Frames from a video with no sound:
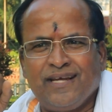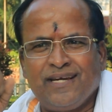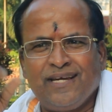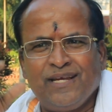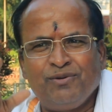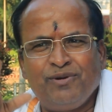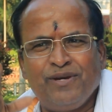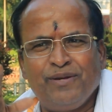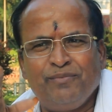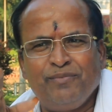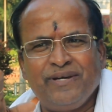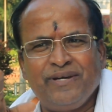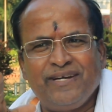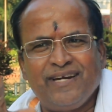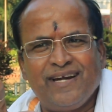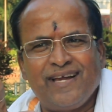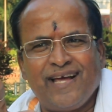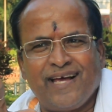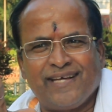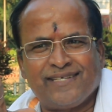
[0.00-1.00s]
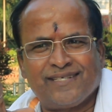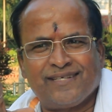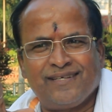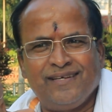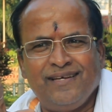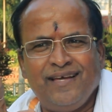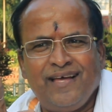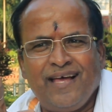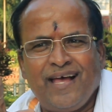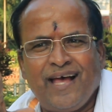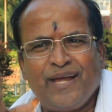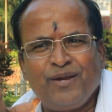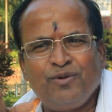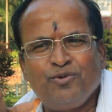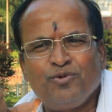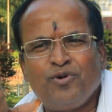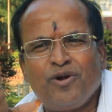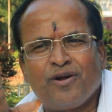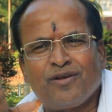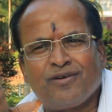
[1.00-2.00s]
Then he will immediately ask, are
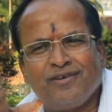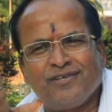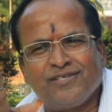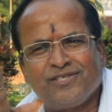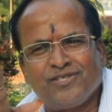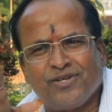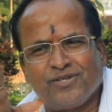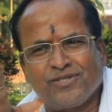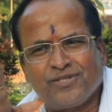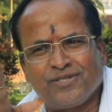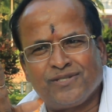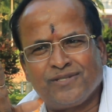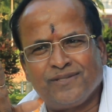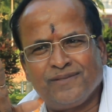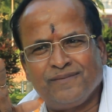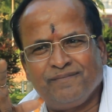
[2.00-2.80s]
you God conscious?